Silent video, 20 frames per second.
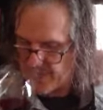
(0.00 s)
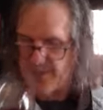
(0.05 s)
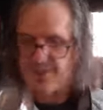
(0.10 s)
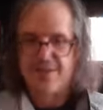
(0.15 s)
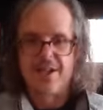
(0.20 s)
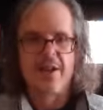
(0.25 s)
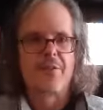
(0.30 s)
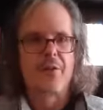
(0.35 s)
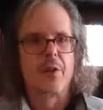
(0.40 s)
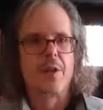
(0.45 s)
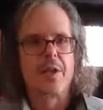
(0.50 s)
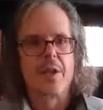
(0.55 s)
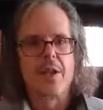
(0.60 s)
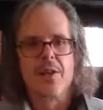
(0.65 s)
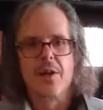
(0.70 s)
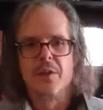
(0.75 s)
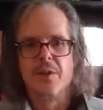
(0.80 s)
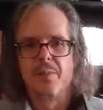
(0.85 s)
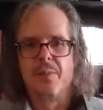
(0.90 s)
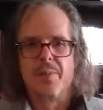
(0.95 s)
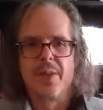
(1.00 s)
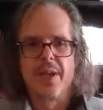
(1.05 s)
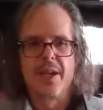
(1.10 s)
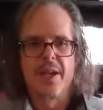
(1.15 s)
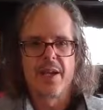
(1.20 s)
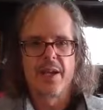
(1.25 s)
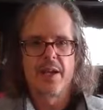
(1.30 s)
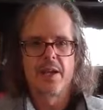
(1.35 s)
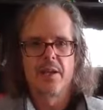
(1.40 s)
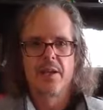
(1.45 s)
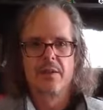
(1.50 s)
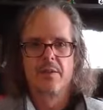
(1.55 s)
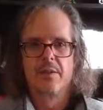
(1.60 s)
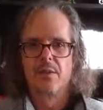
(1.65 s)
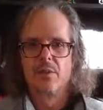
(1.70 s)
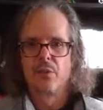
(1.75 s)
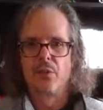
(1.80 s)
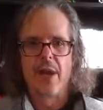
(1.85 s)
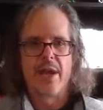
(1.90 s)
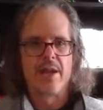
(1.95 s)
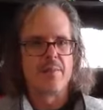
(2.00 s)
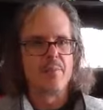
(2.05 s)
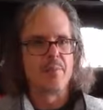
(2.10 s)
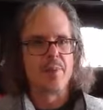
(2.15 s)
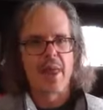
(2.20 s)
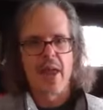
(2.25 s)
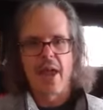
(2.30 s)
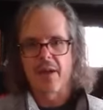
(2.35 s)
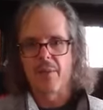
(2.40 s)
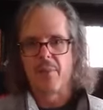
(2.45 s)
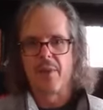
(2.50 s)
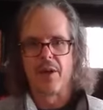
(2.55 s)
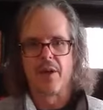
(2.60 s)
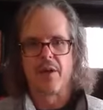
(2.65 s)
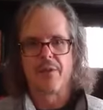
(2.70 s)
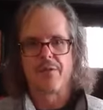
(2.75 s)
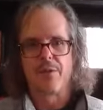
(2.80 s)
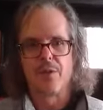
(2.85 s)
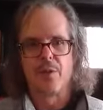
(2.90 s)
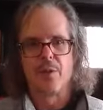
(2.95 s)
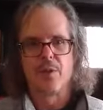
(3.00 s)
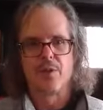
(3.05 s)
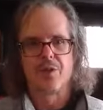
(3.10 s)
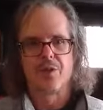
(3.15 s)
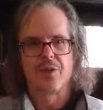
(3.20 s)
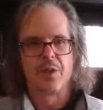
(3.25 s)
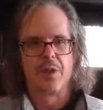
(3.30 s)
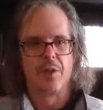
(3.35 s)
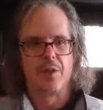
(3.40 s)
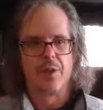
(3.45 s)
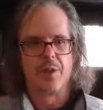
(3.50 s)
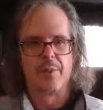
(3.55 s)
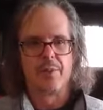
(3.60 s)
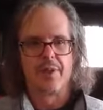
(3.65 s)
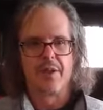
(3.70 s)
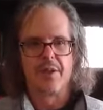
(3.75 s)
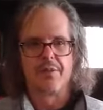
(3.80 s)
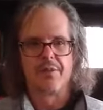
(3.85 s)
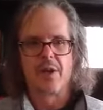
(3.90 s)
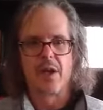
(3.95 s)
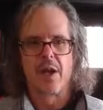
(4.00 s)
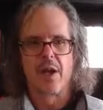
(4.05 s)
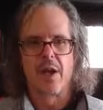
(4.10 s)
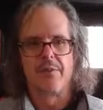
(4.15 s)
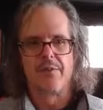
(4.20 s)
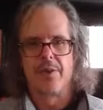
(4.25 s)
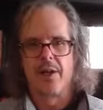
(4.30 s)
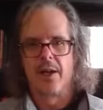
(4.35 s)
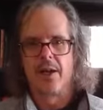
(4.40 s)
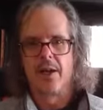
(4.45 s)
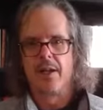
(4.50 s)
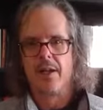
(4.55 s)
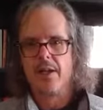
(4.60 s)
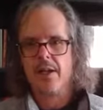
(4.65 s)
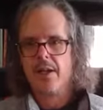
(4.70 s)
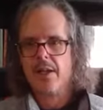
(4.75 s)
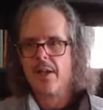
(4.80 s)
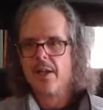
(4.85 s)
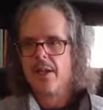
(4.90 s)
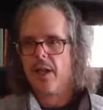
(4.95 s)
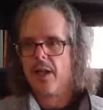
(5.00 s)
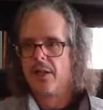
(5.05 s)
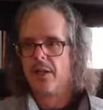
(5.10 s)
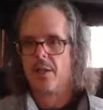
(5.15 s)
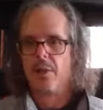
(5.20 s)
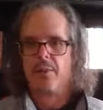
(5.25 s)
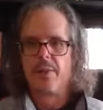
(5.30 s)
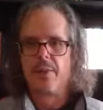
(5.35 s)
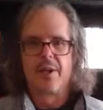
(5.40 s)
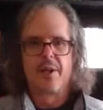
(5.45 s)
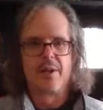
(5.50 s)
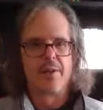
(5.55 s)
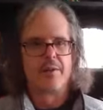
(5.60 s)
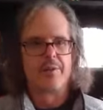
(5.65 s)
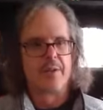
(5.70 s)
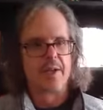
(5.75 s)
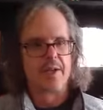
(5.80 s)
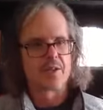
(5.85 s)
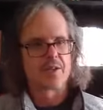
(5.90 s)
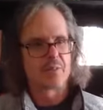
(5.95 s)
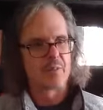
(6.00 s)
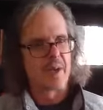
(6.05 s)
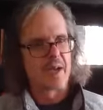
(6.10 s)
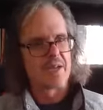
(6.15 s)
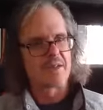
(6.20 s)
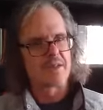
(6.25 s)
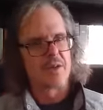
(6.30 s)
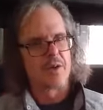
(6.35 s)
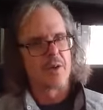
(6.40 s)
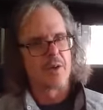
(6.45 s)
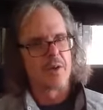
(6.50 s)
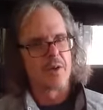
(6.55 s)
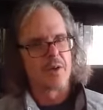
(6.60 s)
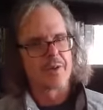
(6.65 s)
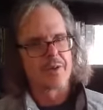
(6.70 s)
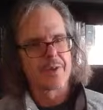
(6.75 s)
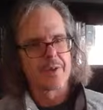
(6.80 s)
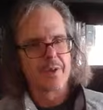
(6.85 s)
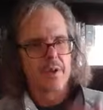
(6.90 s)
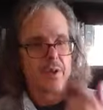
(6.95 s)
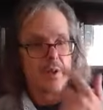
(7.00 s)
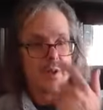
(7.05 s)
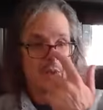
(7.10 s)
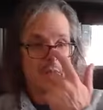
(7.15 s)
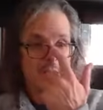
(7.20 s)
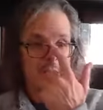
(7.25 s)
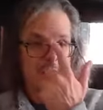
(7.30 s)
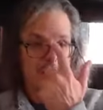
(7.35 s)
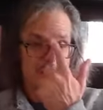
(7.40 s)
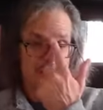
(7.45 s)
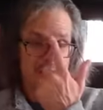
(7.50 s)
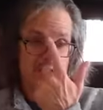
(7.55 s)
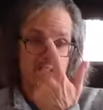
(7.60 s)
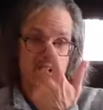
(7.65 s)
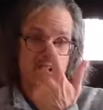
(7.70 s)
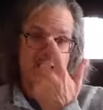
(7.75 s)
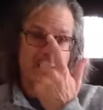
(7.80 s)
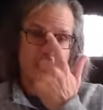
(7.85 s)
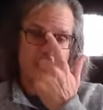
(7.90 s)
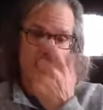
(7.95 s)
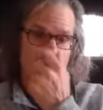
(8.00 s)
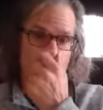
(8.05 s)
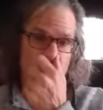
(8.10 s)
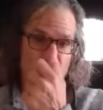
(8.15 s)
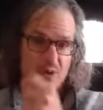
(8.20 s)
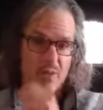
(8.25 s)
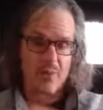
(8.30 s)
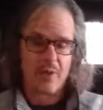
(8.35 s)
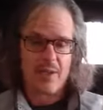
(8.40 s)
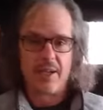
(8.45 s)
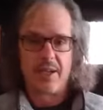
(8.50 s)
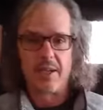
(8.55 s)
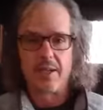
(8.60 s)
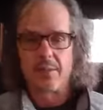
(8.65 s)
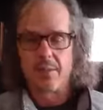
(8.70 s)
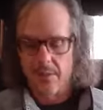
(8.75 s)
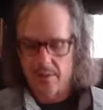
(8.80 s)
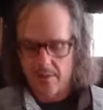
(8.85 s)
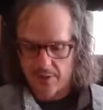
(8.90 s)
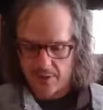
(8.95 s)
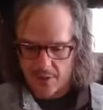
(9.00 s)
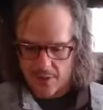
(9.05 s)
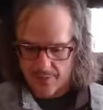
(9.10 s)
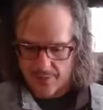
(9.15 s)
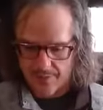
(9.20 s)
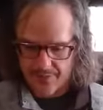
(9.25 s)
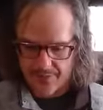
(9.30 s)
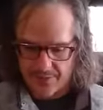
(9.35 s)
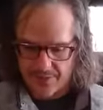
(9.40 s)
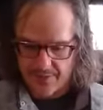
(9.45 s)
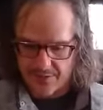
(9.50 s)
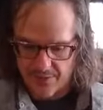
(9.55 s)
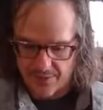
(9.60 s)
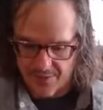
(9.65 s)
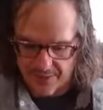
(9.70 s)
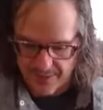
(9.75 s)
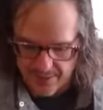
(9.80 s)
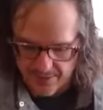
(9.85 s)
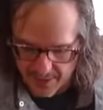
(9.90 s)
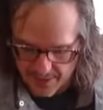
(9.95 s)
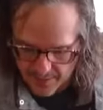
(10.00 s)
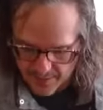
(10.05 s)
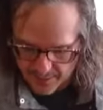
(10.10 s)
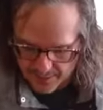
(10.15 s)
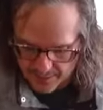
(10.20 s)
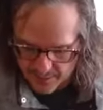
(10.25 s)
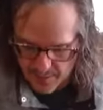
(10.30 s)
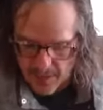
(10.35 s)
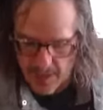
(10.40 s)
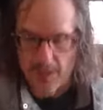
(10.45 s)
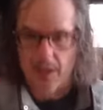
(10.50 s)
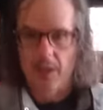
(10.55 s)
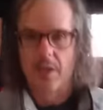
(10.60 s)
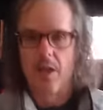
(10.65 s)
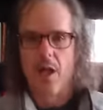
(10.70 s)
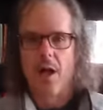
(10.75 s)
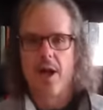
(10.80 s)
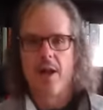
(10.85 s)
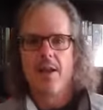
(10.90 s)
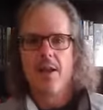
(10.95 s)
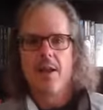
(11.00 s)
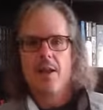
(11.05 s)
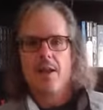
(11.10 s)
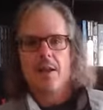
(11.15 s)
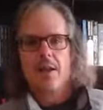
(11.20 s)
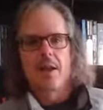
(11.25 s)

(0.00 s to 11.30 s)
Definitely those big red and black berry fruits, a little bit of kind of uh, a little bit of uh, spice and earth I mean, I, I normally, you know, these are things that I smell a lot.